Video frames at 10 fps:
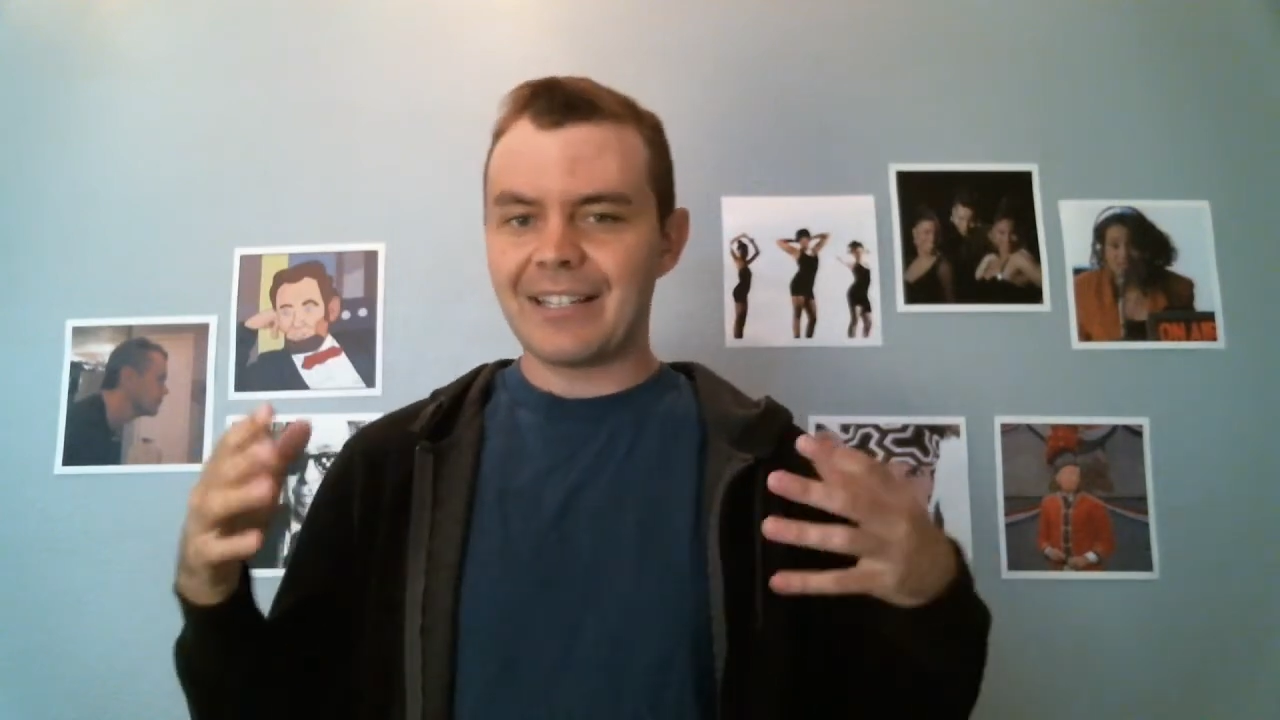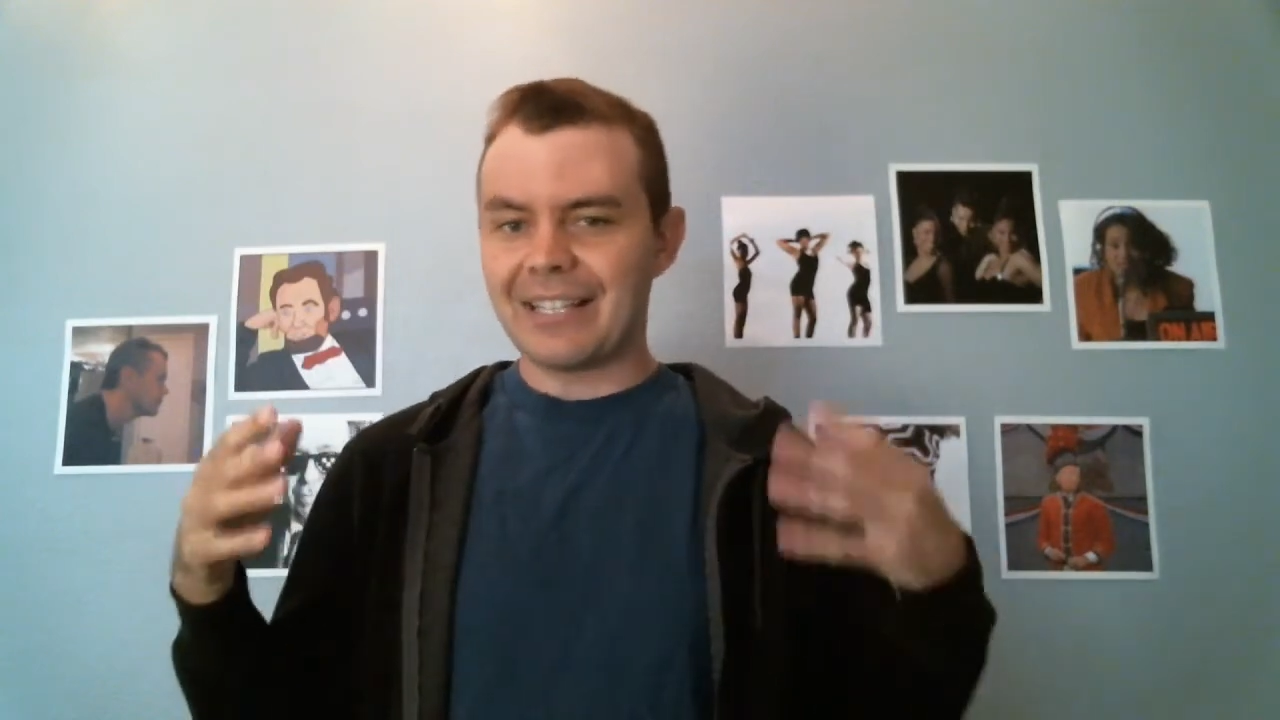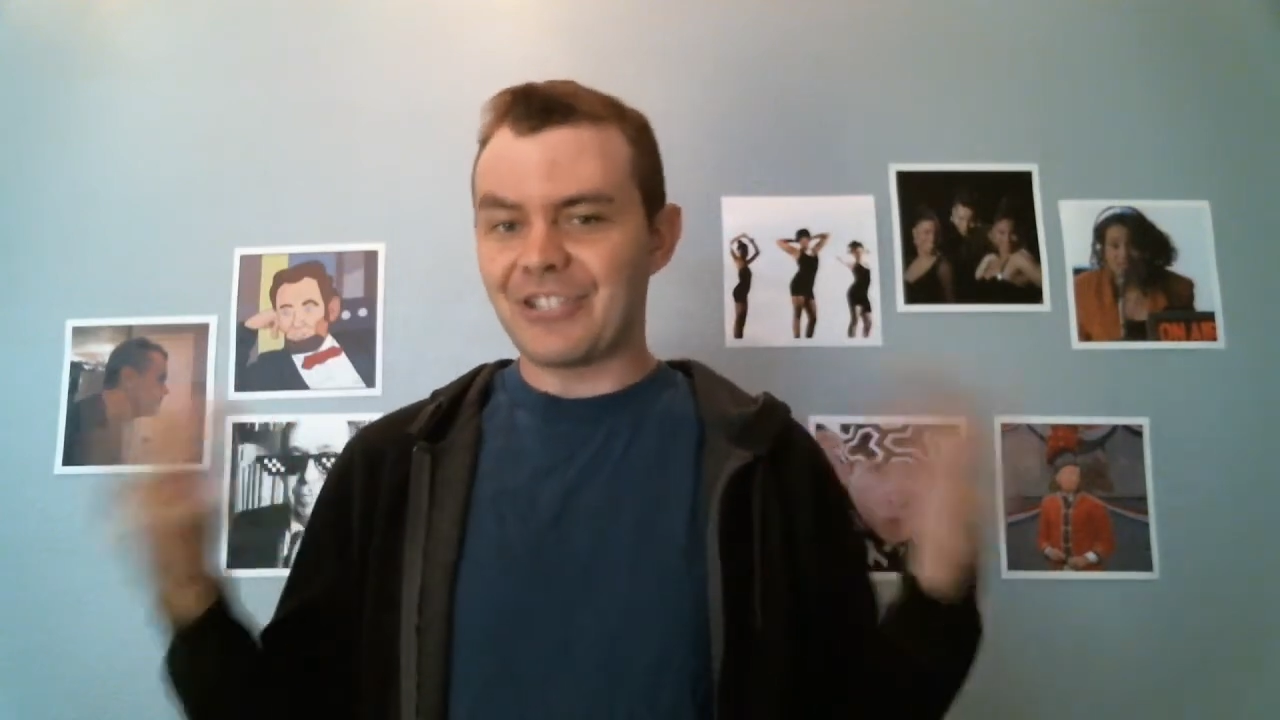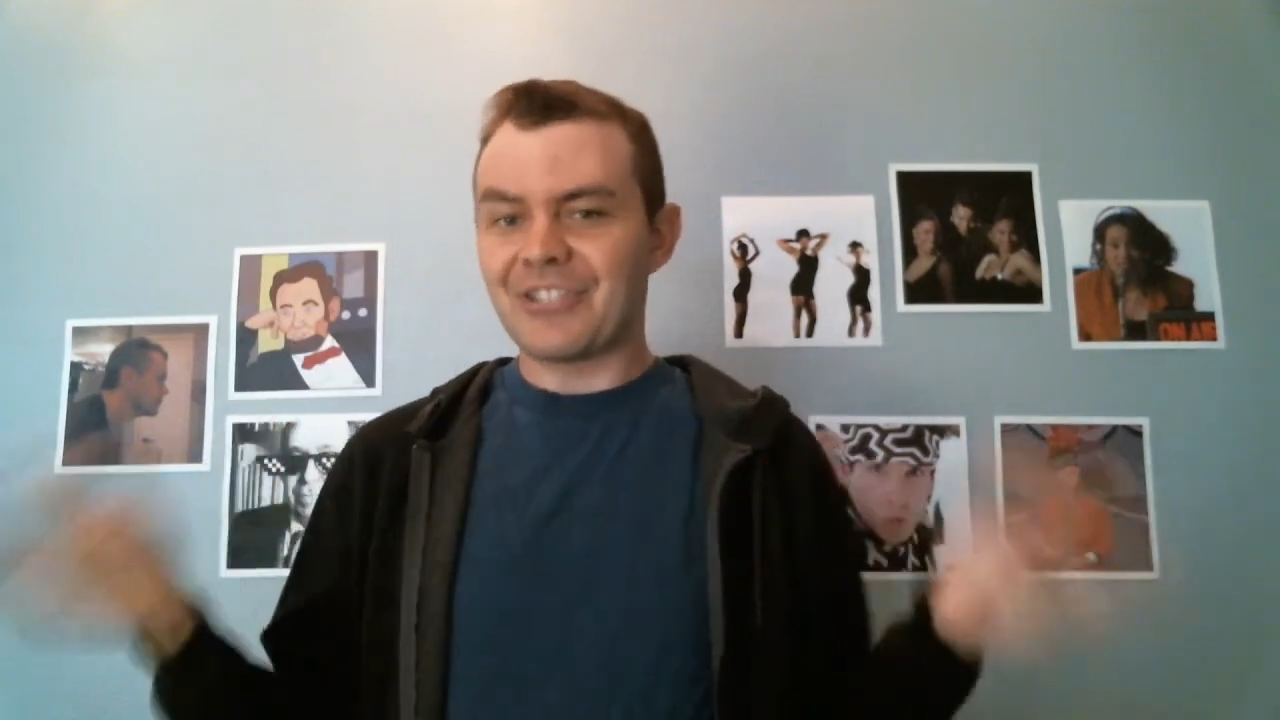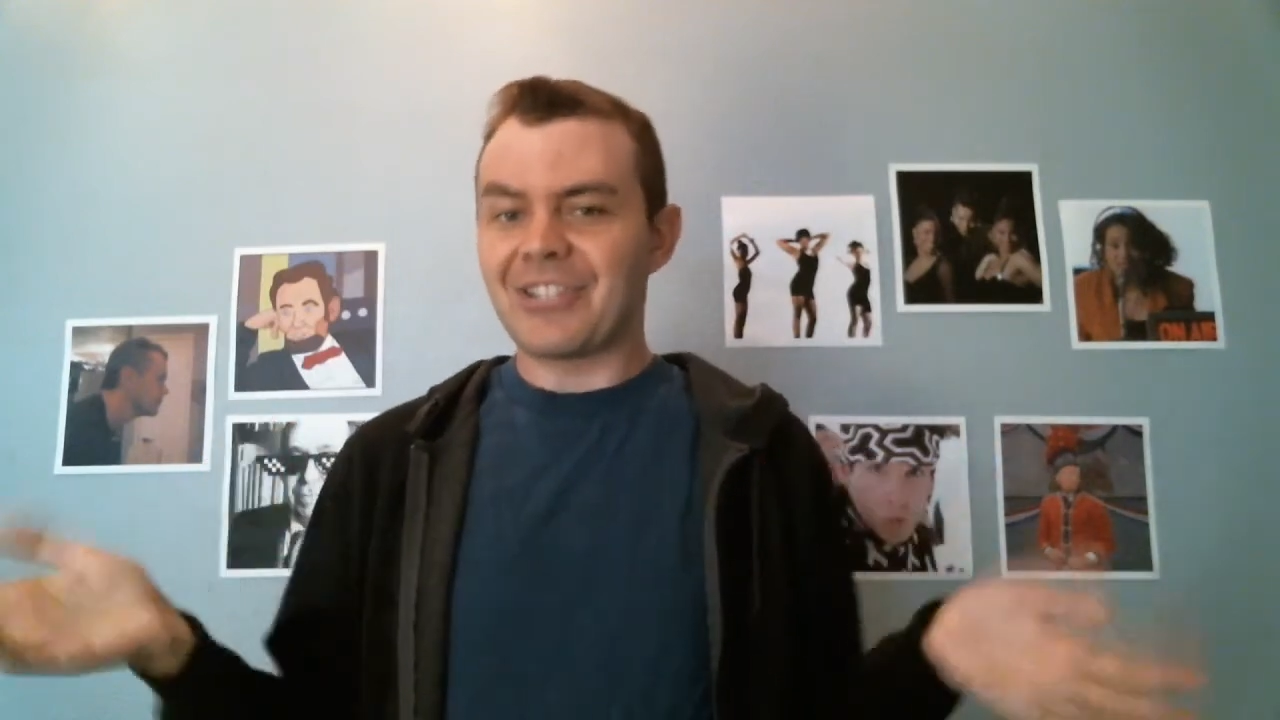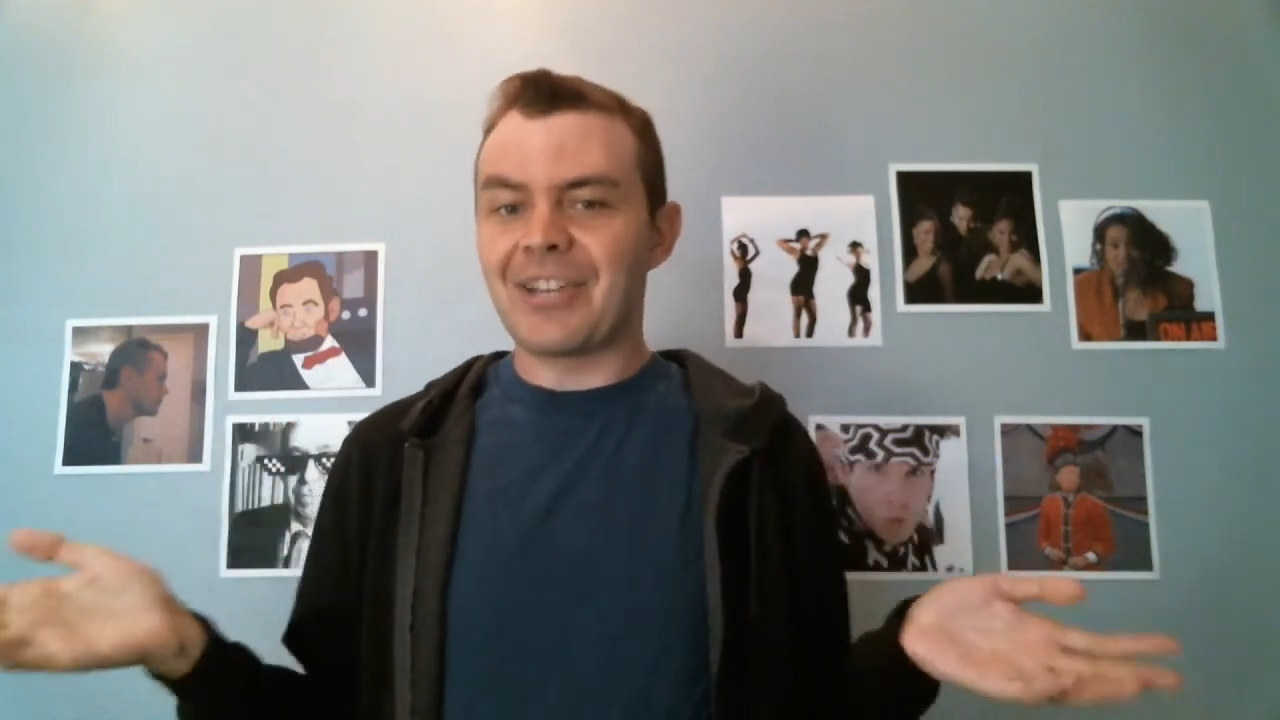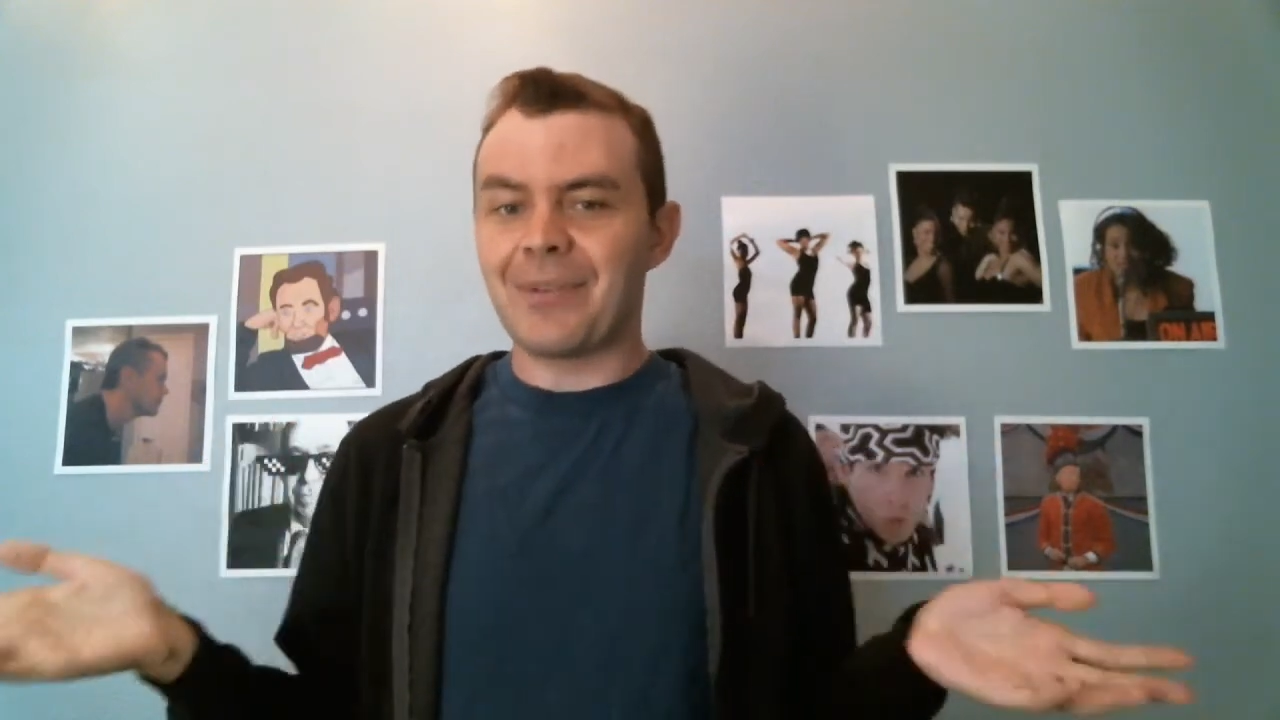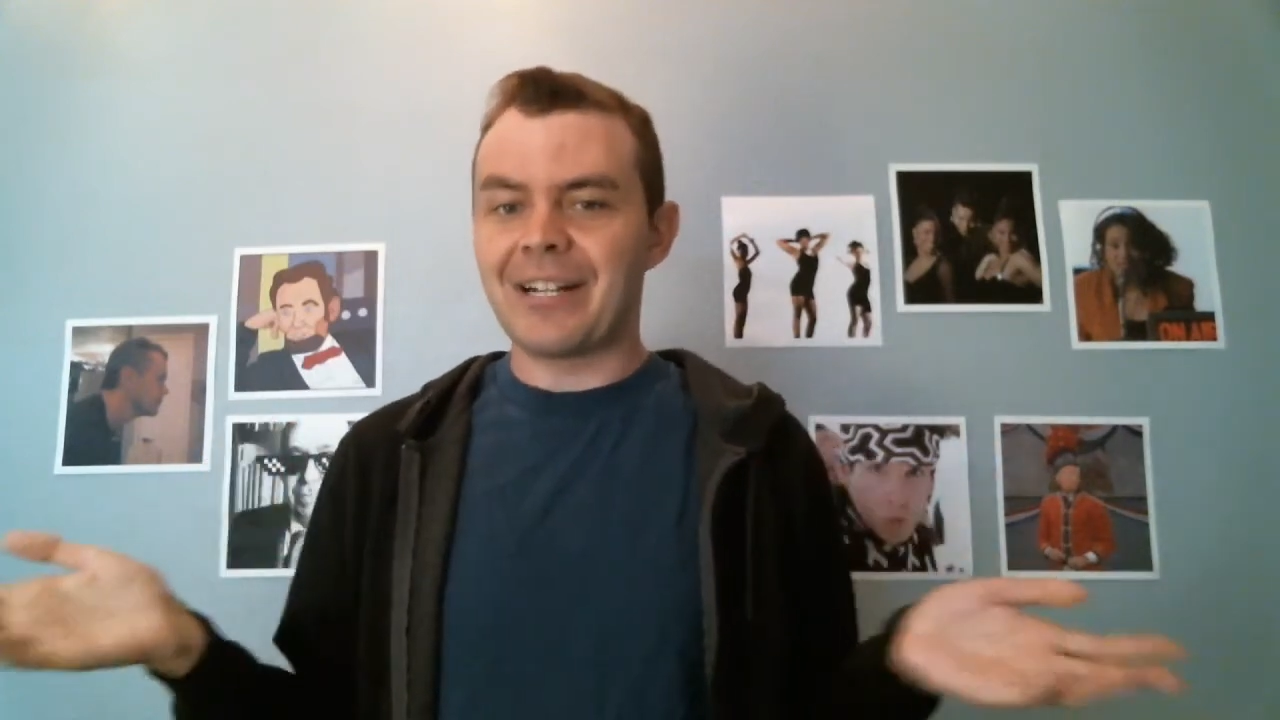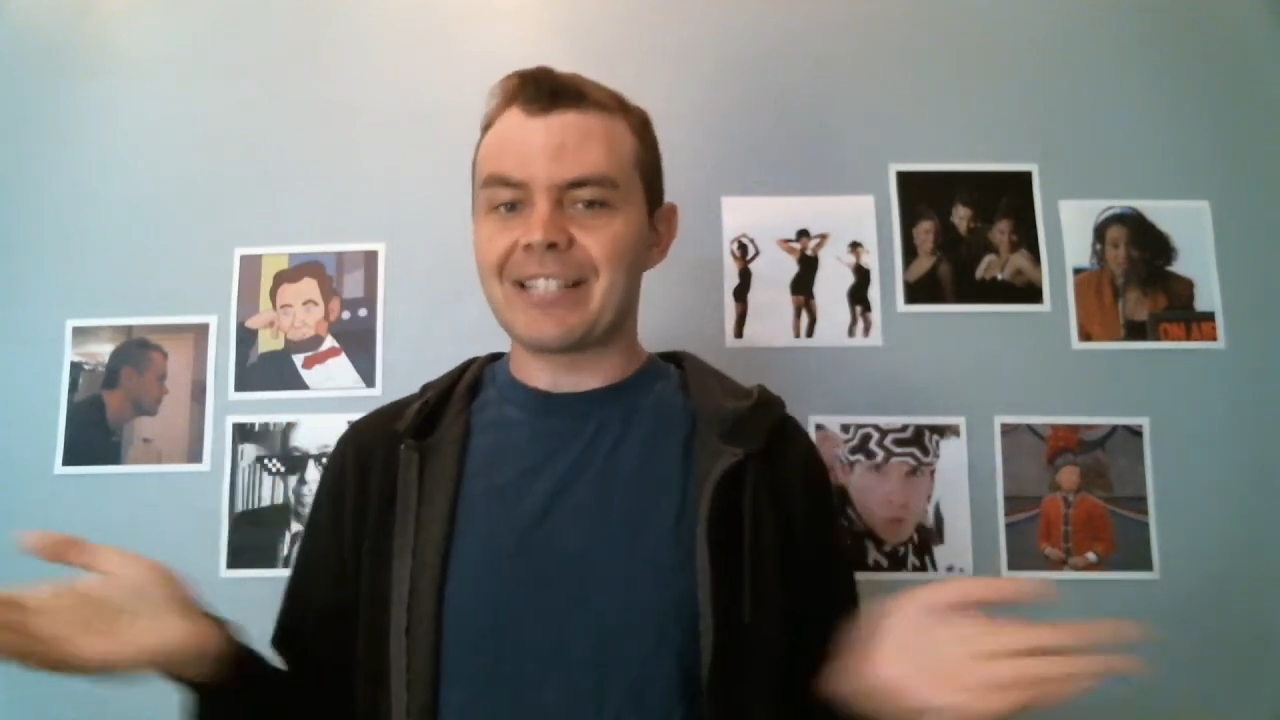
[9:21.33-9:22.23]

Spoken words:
like, just to take one